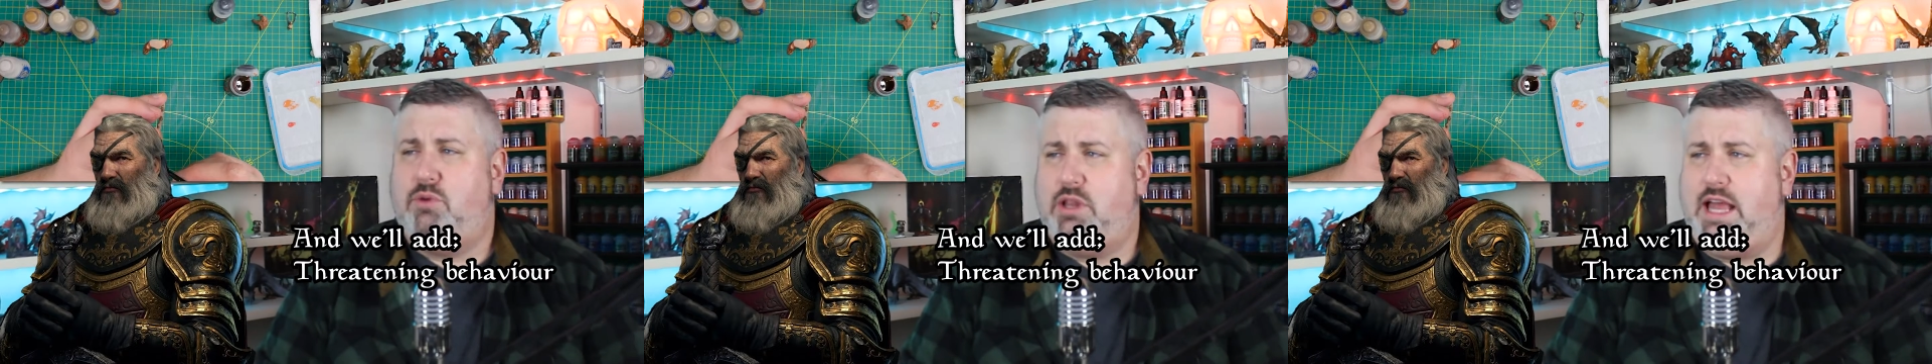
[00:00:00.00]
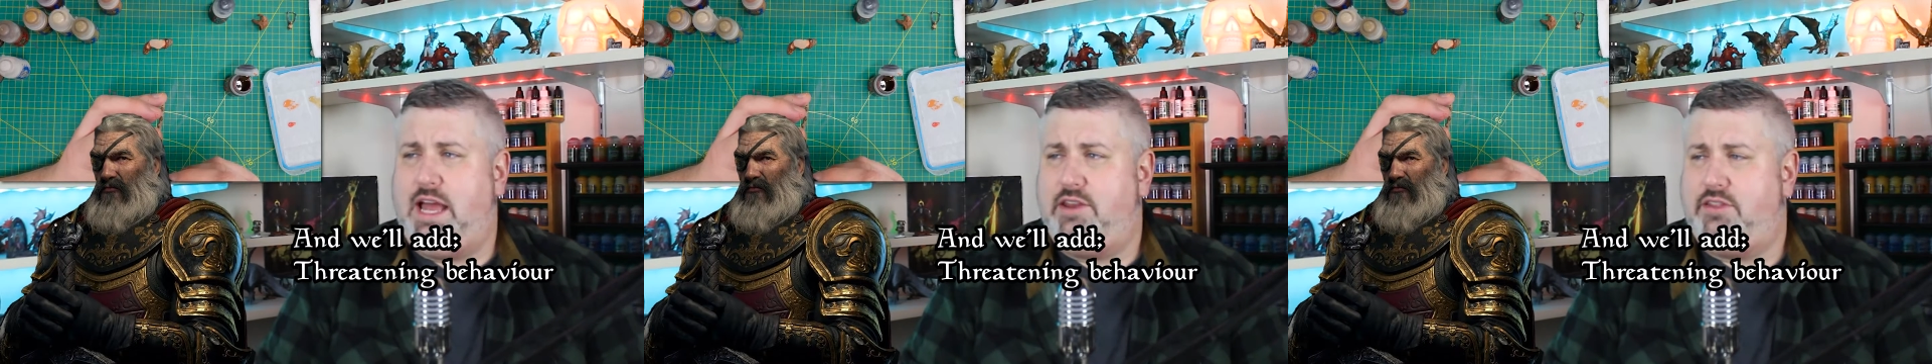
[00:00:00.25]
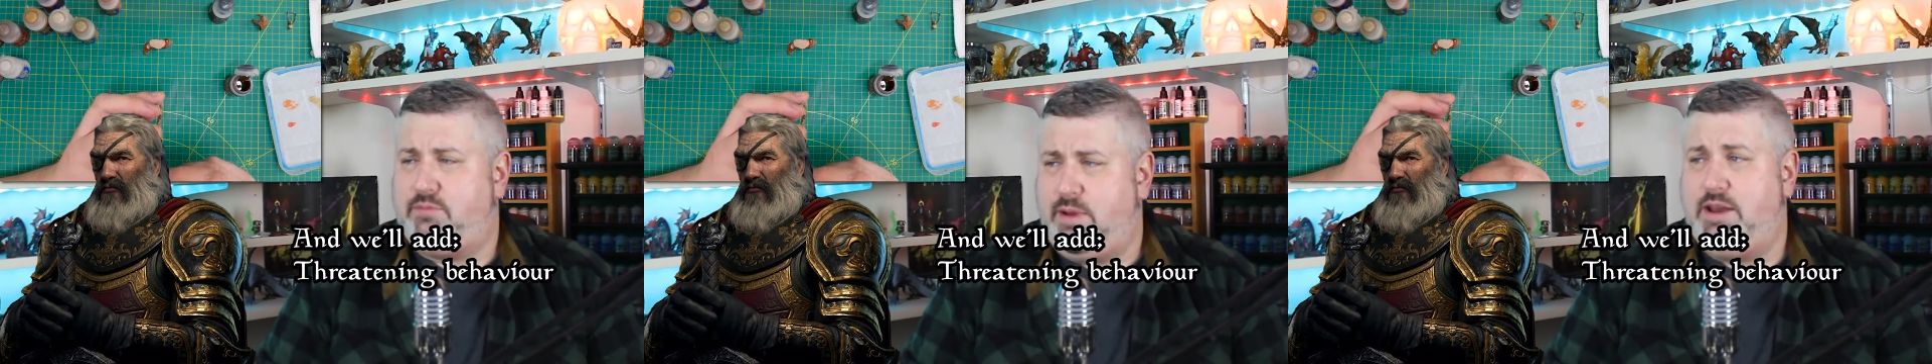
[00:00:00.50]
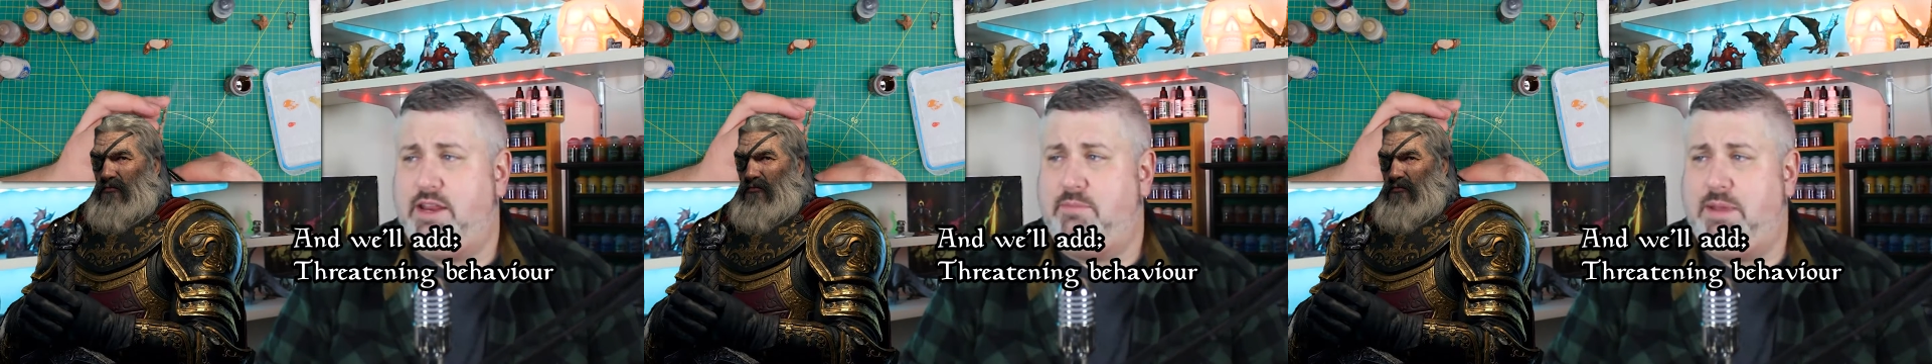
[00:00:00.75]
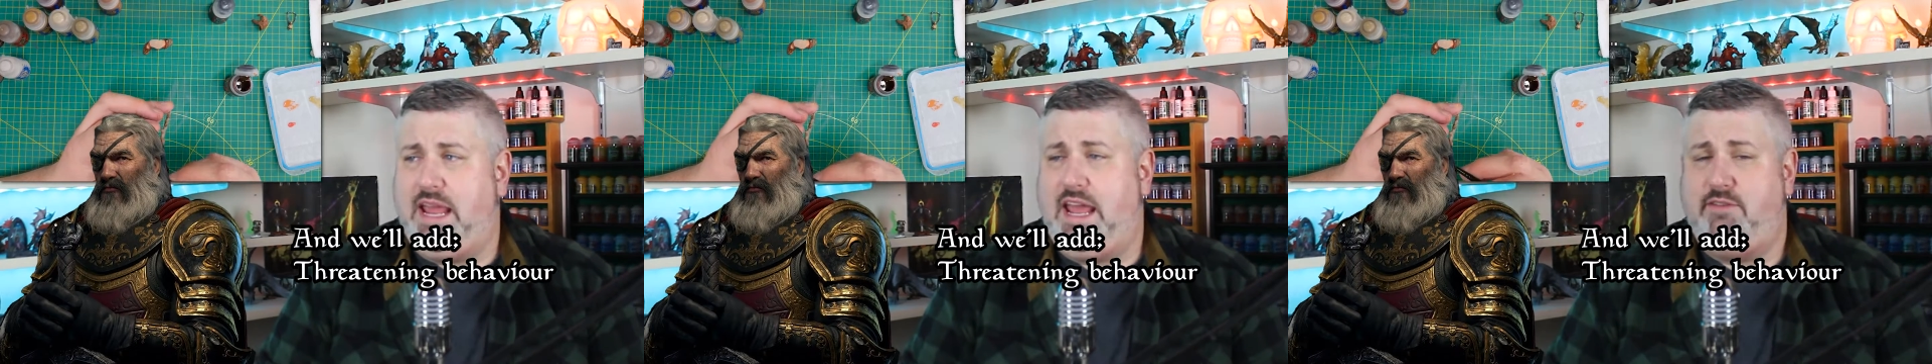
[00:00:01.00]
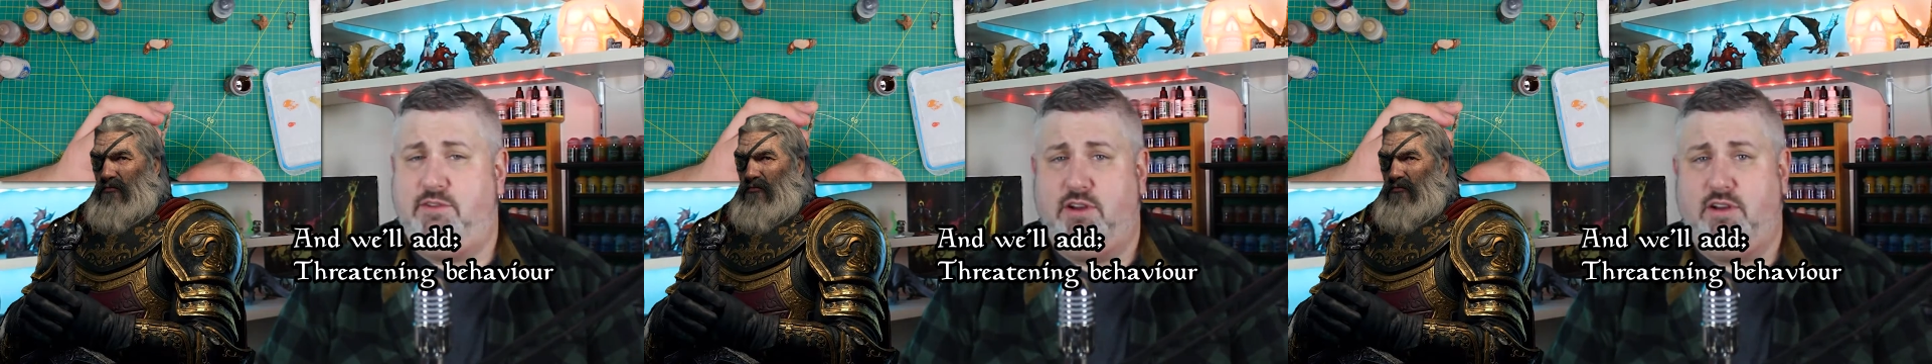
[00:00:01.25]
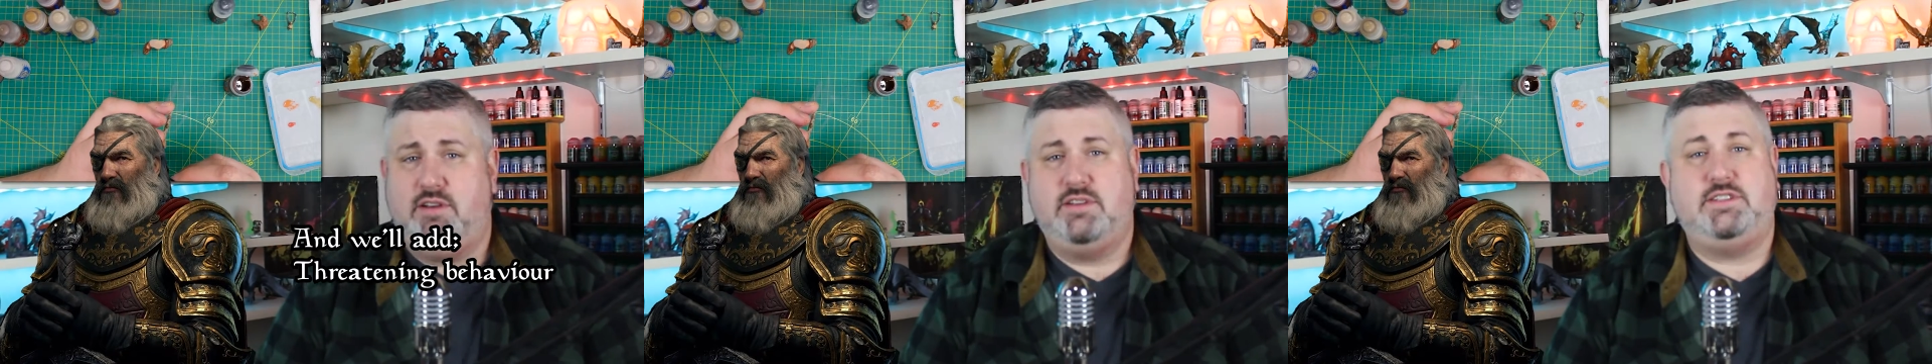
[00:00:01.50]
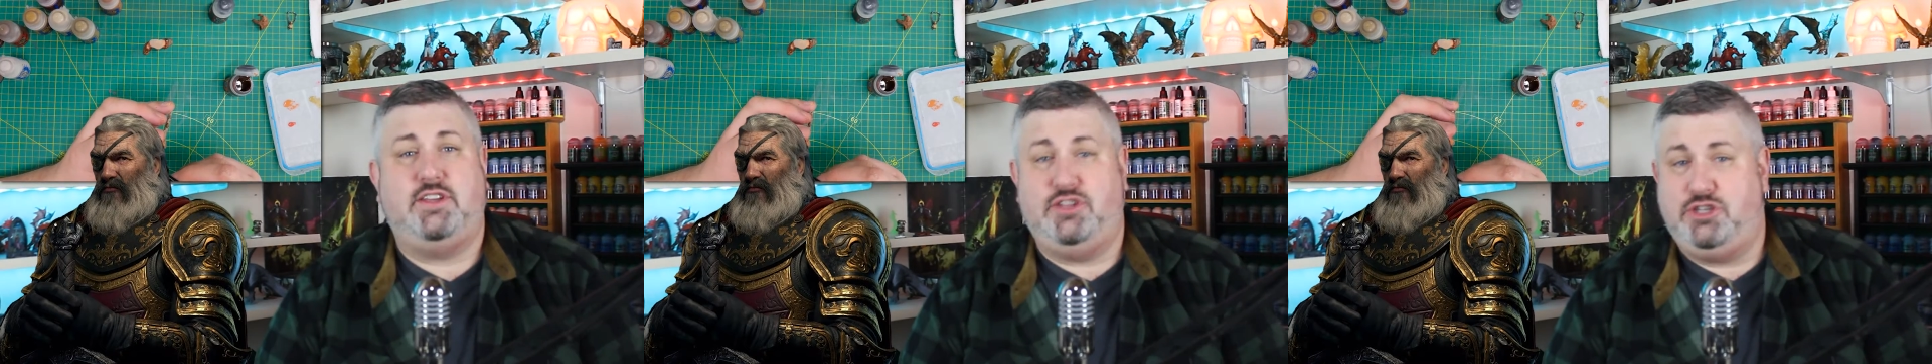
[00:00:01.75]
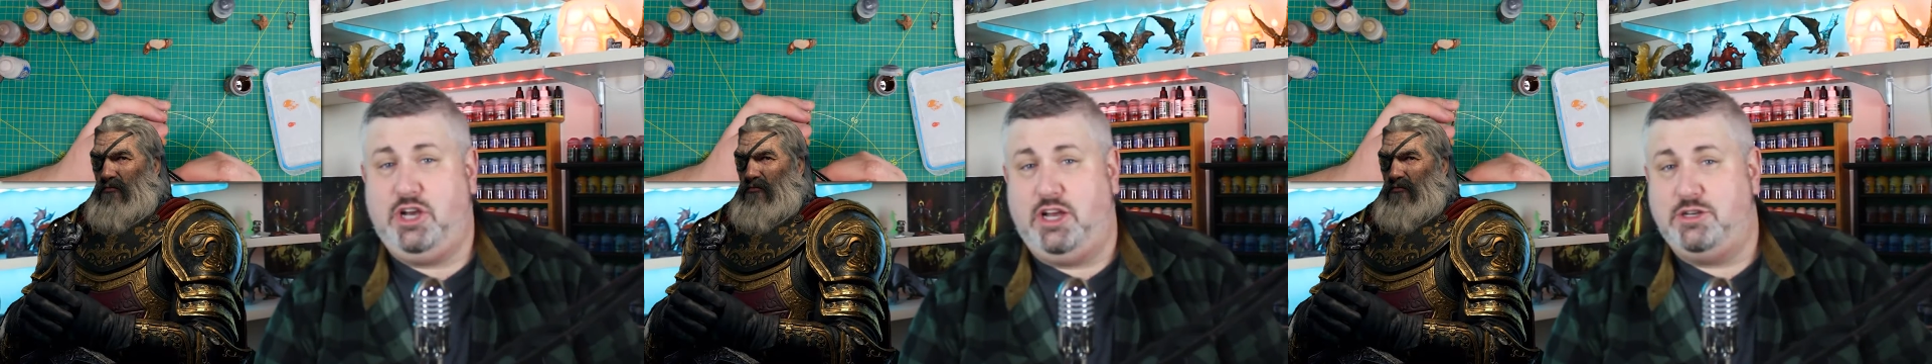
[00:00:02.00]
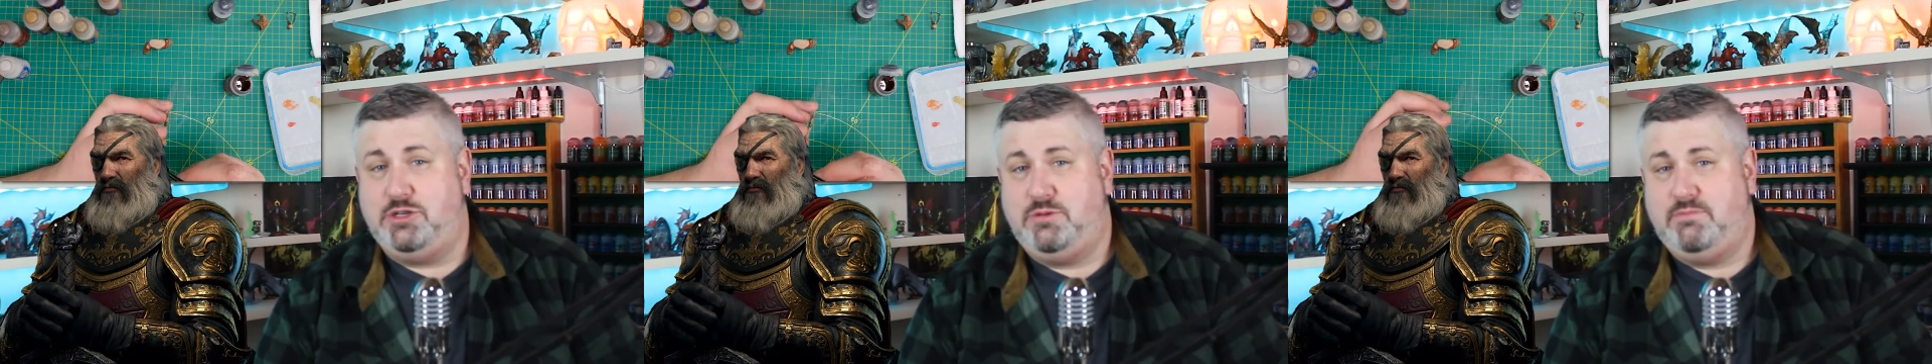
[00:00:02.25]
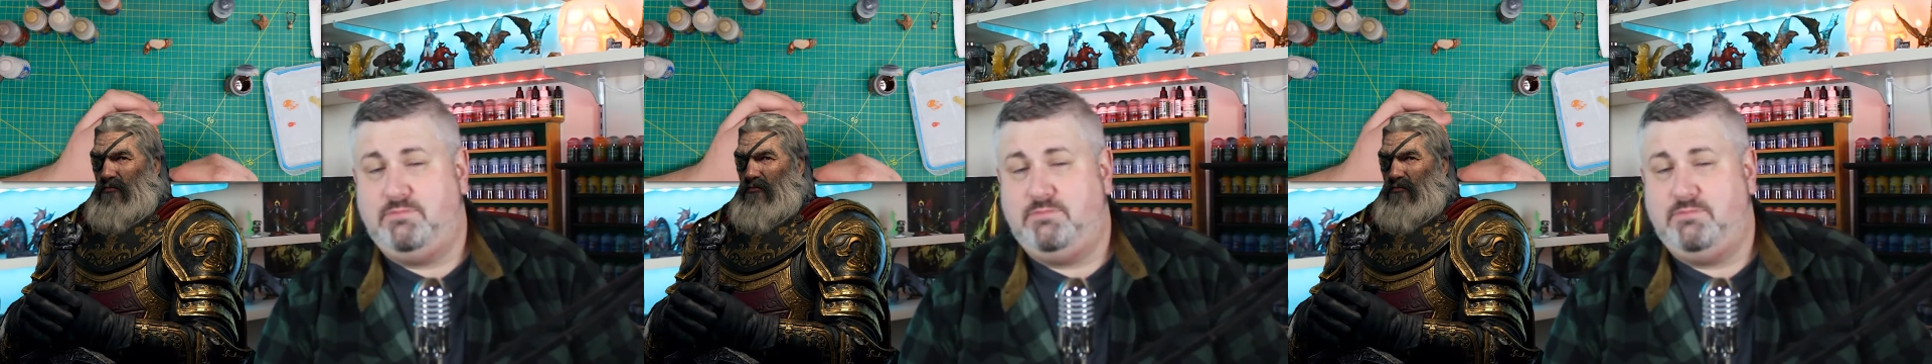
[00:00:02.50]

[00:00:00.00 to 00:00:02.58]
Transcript: we'll add threatening behavior, said the judge.